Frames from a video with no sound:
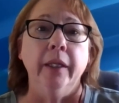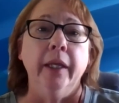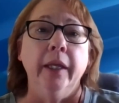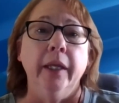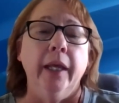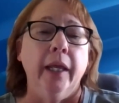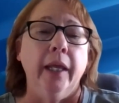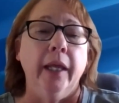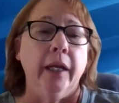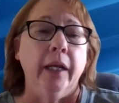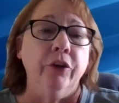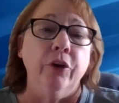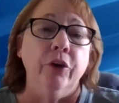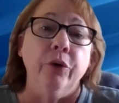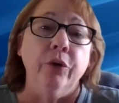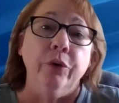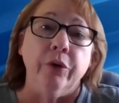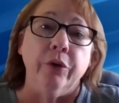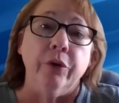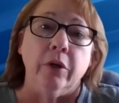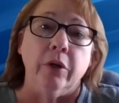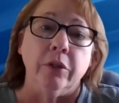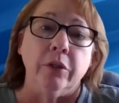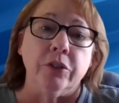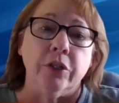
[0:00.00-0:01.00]
And I know
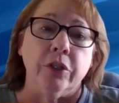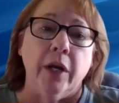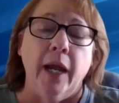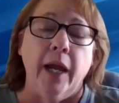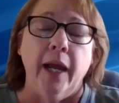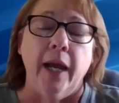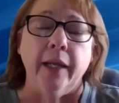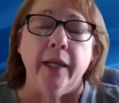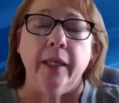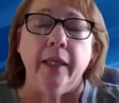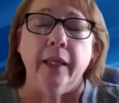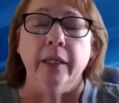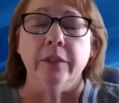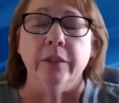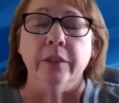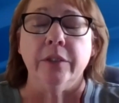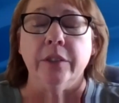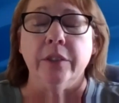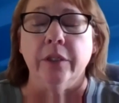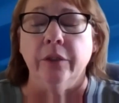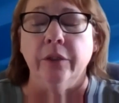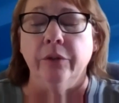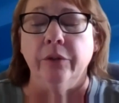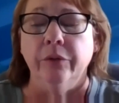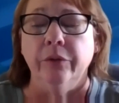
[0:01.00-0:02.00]
you're all tracking,
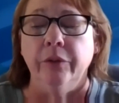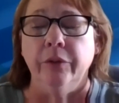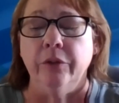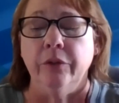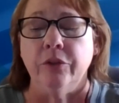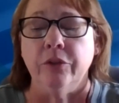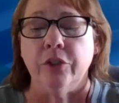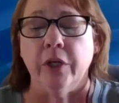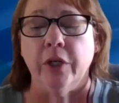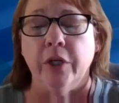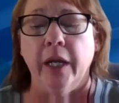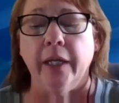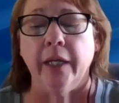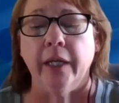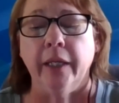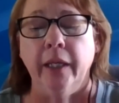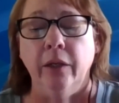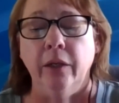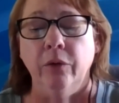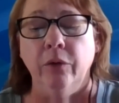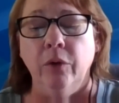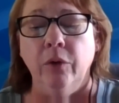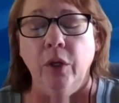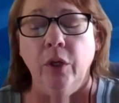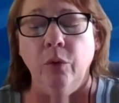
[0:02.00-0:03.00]
so,
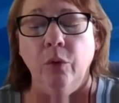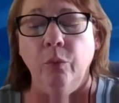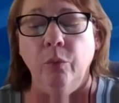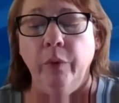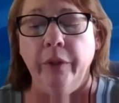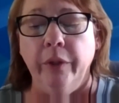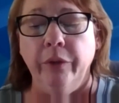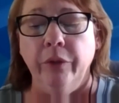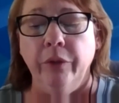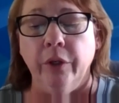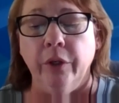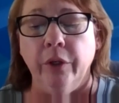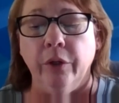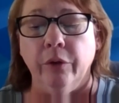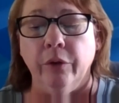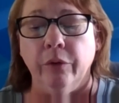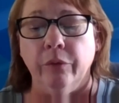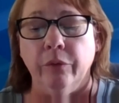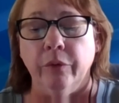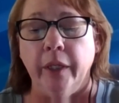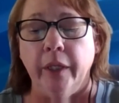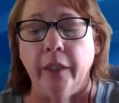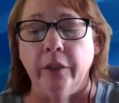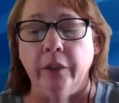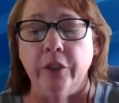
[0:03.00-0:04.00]
tracking when they're
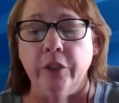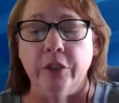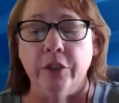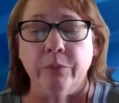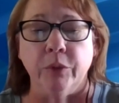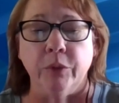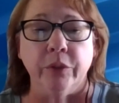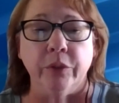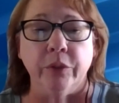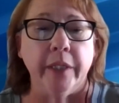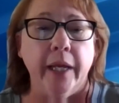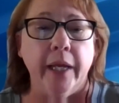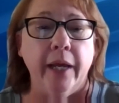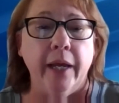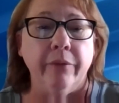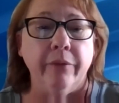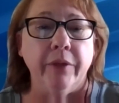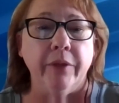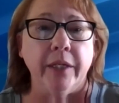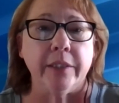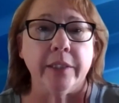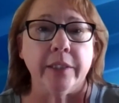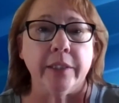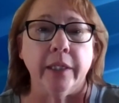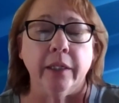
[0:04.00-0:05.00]
eligible to have
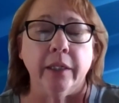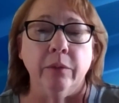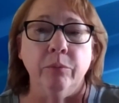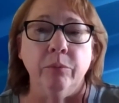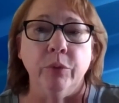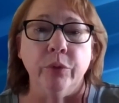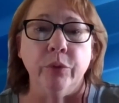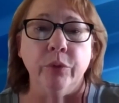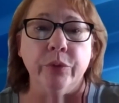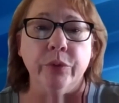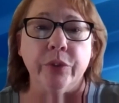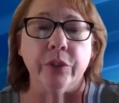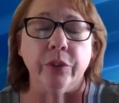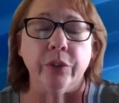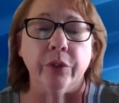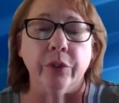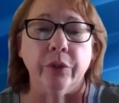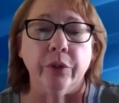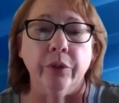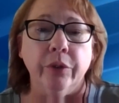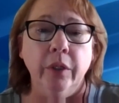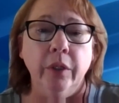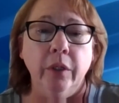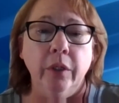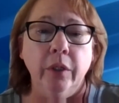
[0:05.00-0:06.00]
that second
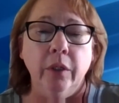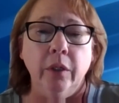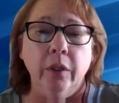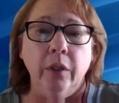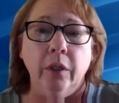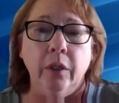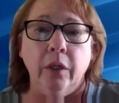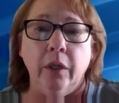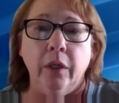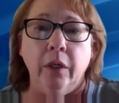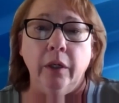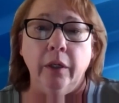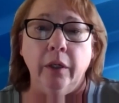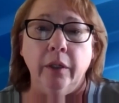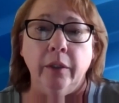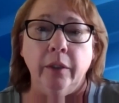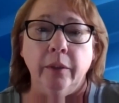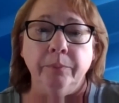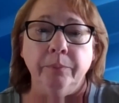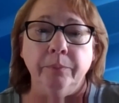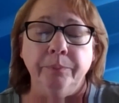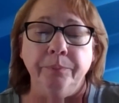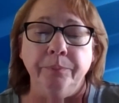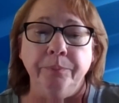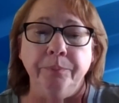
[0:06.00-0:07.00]
booster.
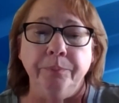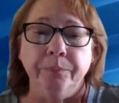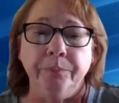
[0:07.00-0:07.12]
And